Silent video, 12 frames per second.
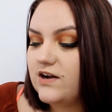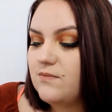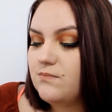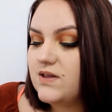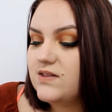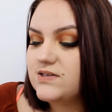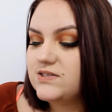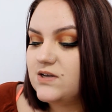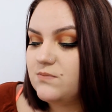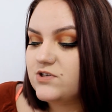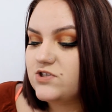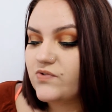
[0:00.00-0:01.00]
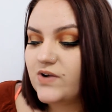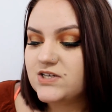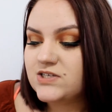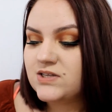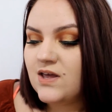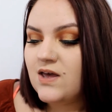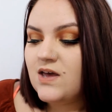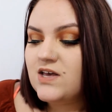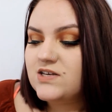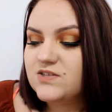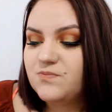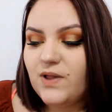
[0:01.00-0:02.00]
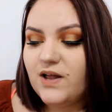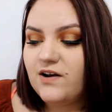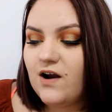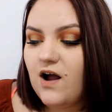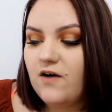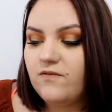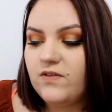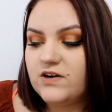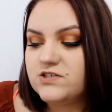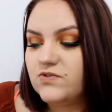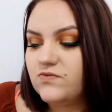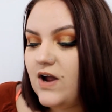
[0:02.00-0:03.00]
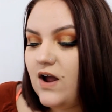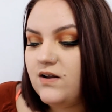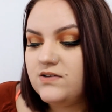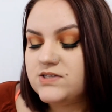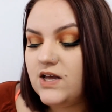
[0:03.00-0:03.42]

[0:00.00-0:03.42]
Amid the summer-drenched splendor of their surroundings,